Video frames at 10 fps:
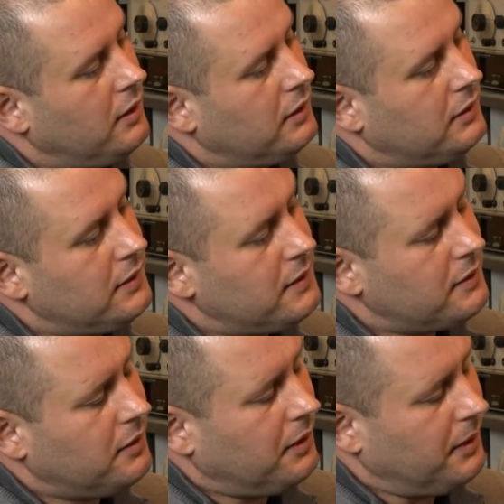This
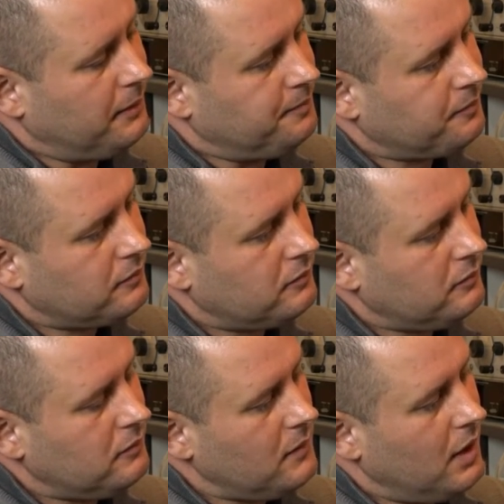is the
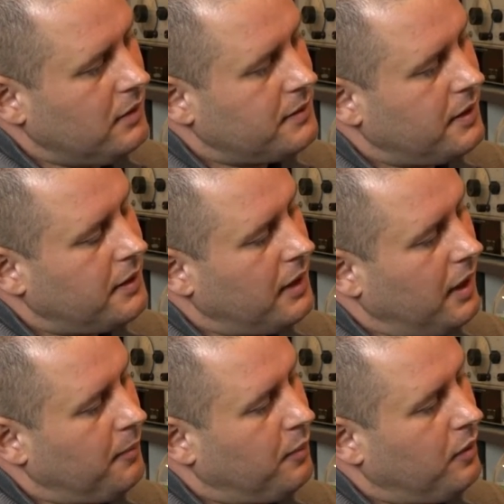
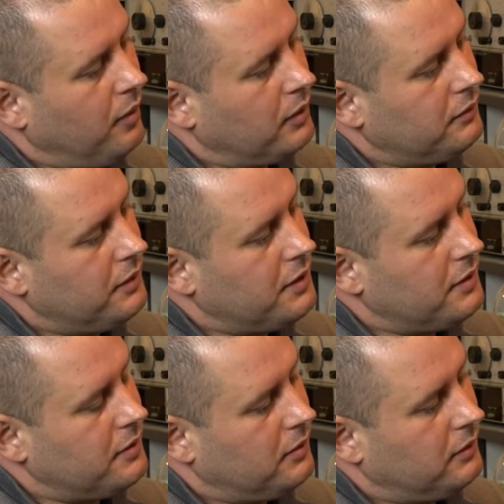serial port, which
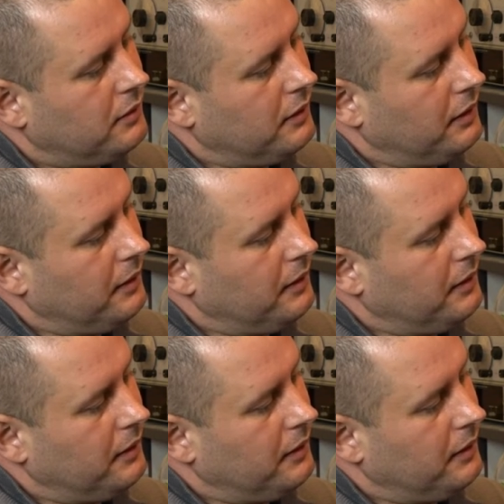is not